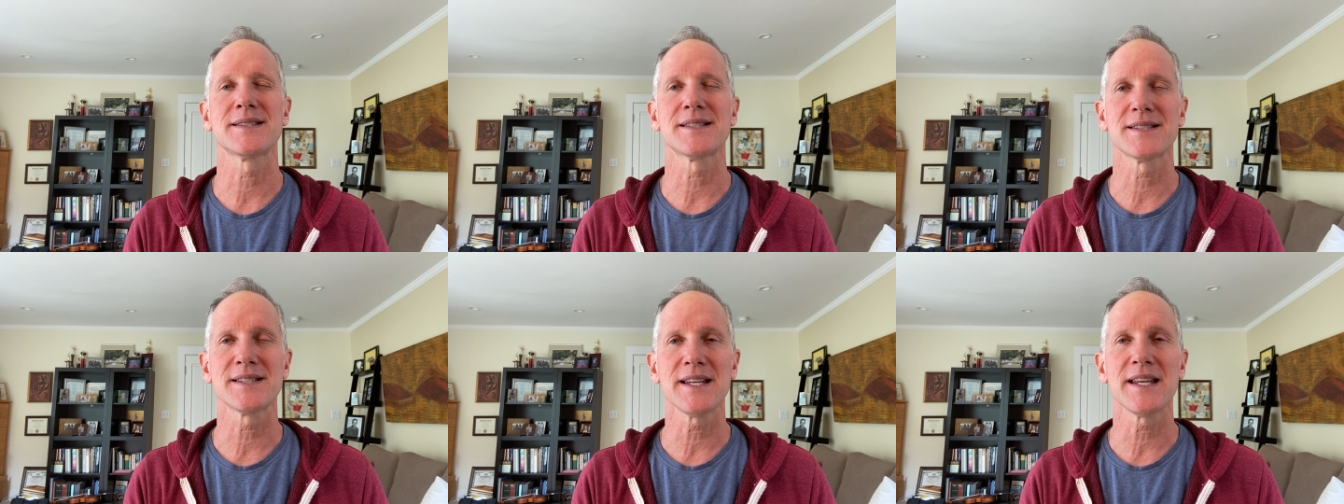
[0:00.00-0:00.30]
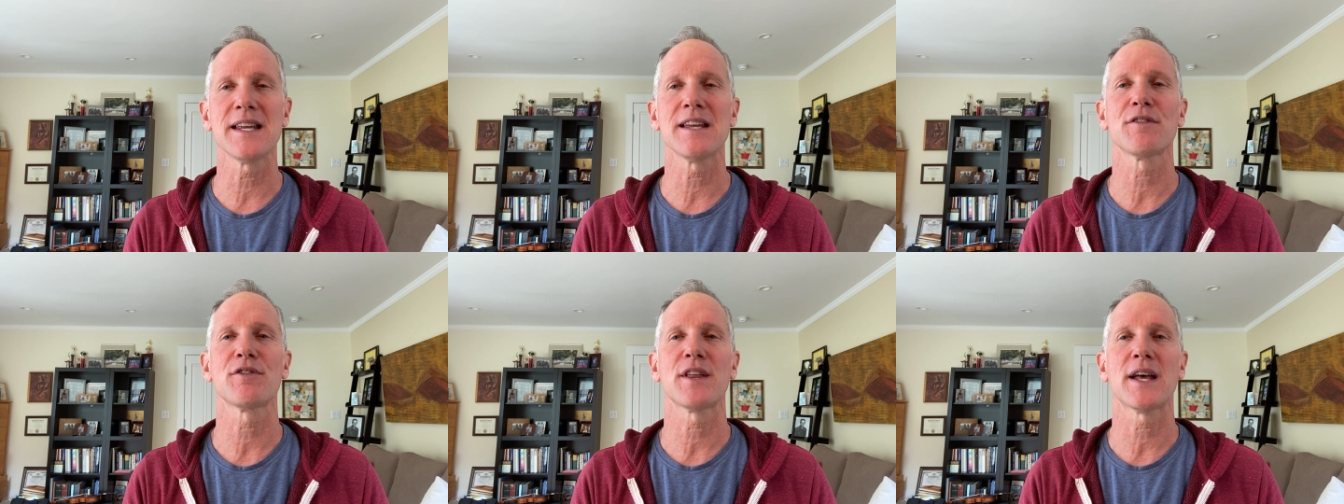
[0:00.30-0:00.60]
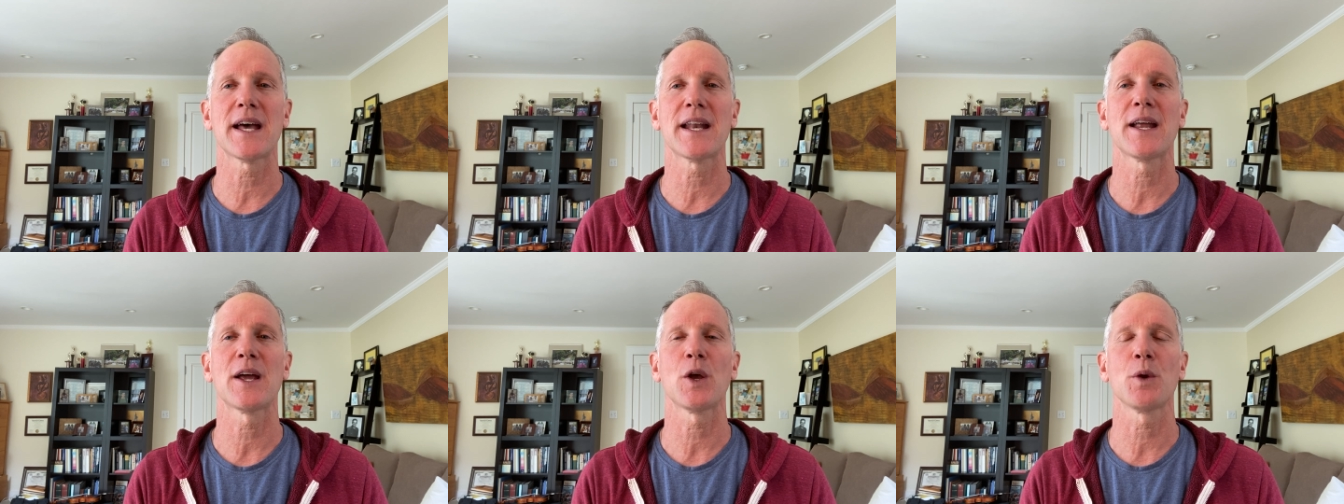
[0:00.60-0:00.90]
see if
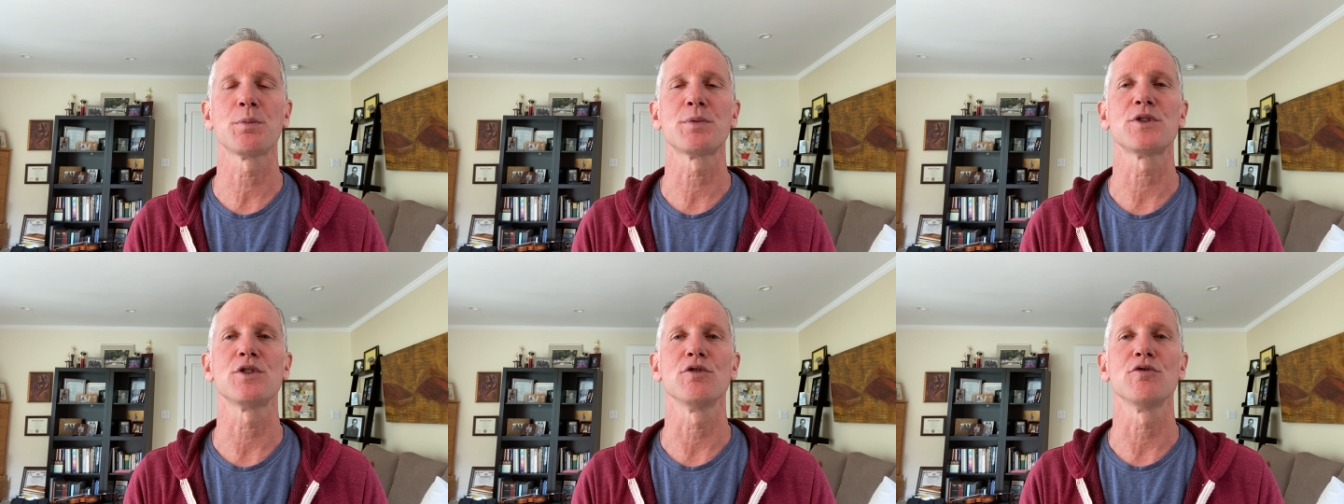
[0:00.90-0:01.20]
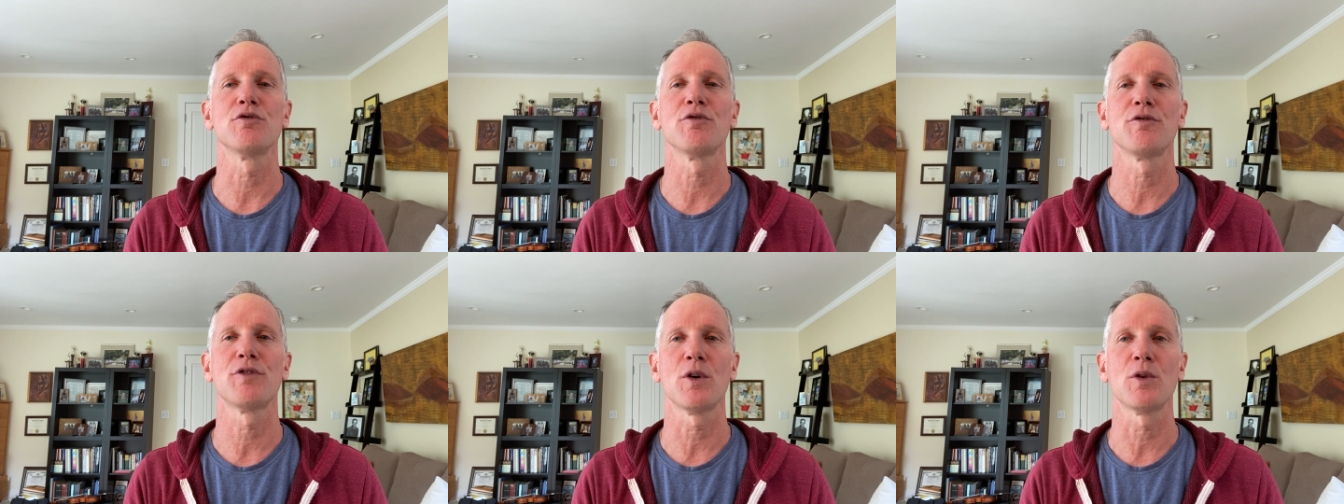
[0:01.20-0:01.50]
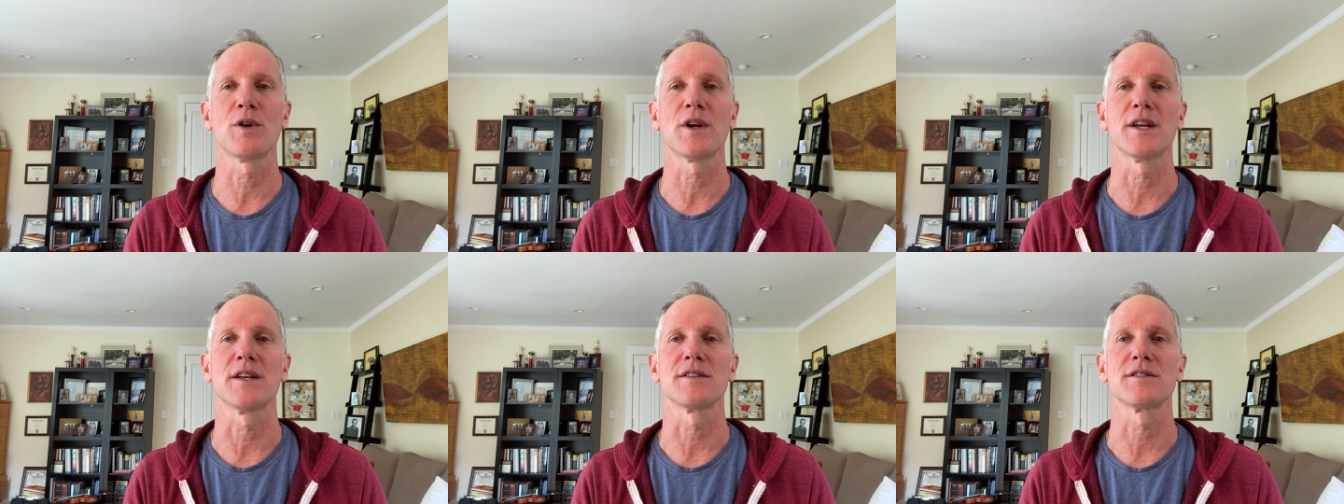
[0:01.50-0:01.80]
that helps you
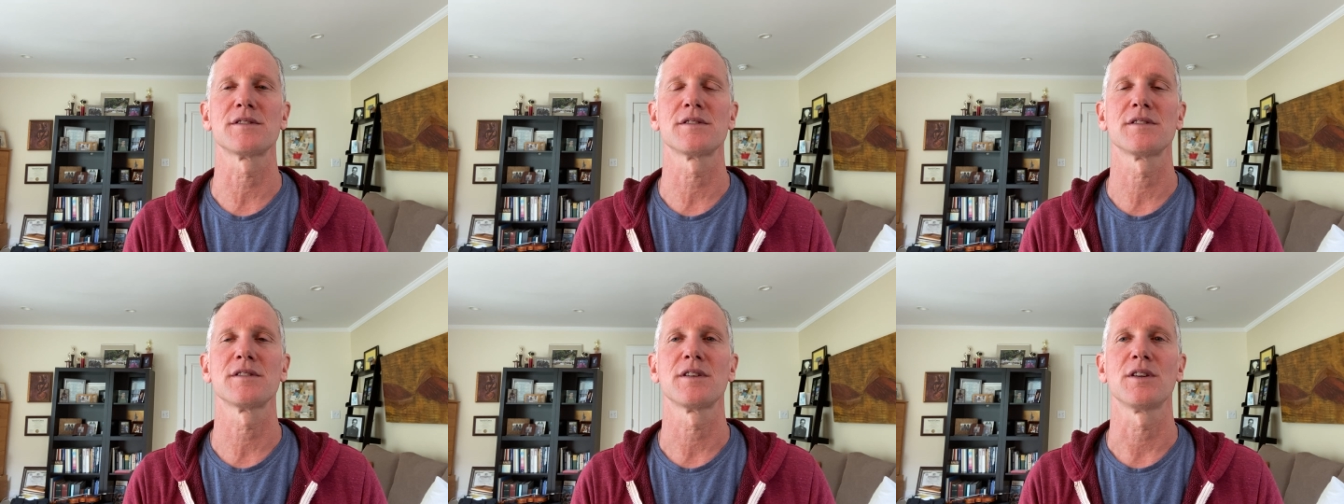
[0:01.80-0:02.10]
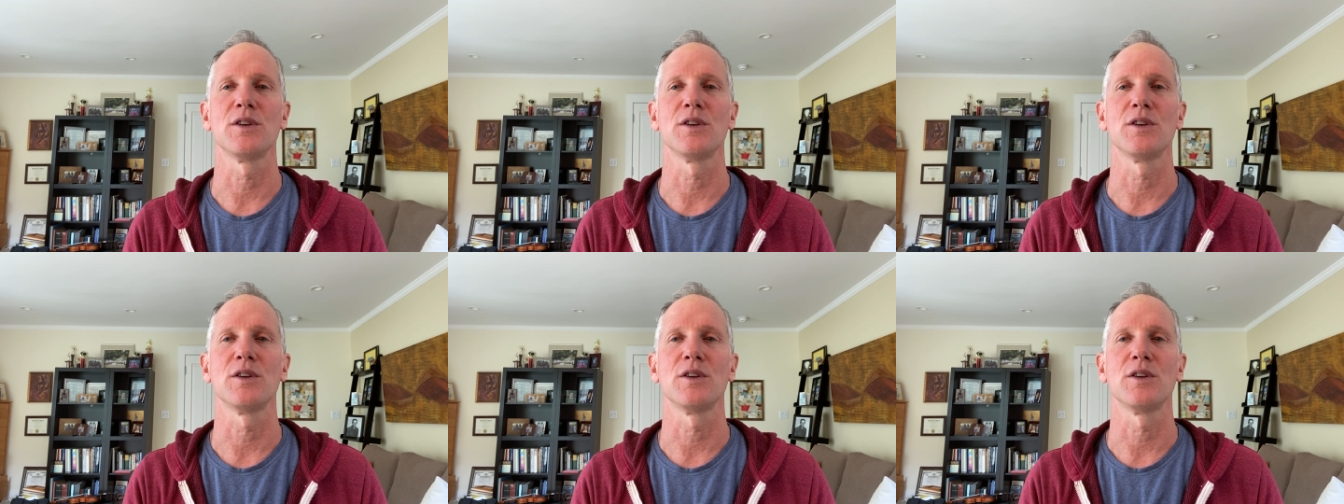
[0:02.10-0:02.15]
focus